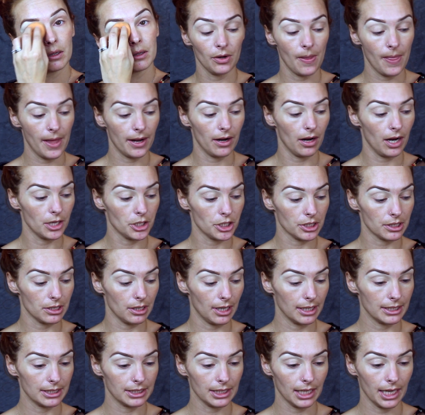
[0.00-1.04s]
And then I just
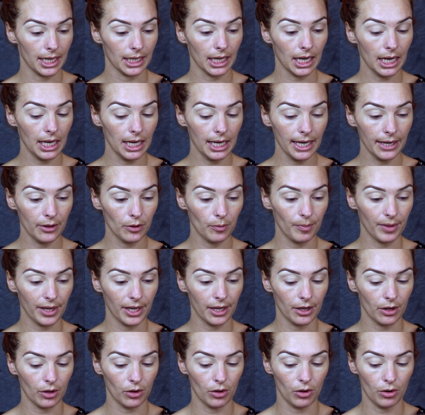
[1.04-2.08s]
like to take a little
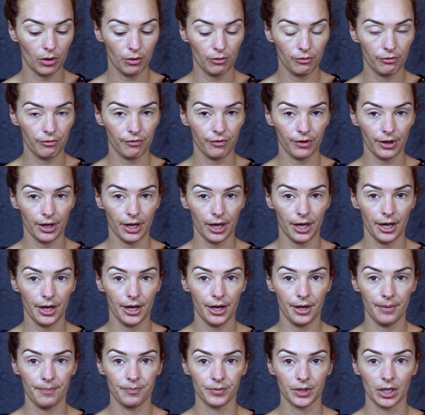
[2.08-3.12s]
bit of
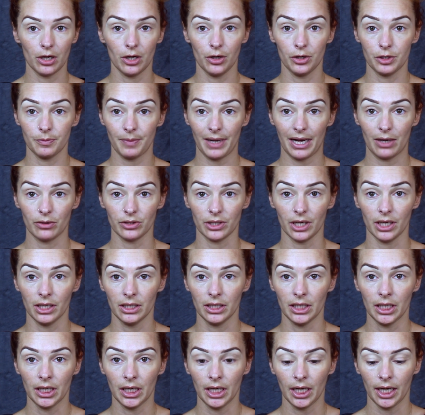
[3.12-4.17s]
loose powder
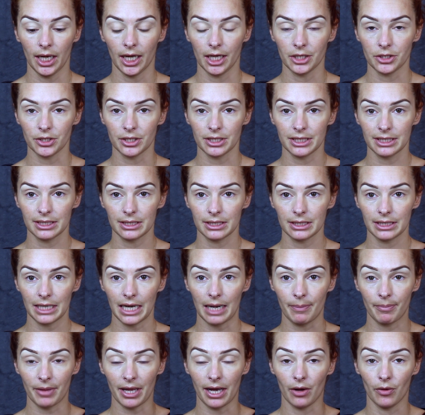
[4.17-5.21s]
and just
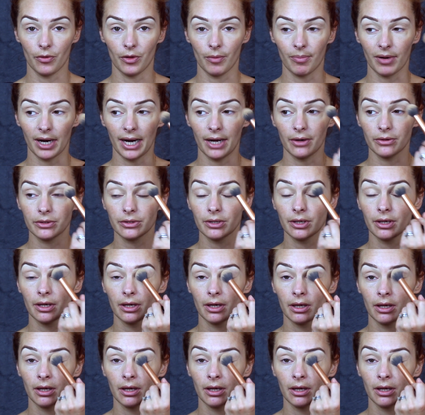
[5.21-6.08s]
tap that on the brows,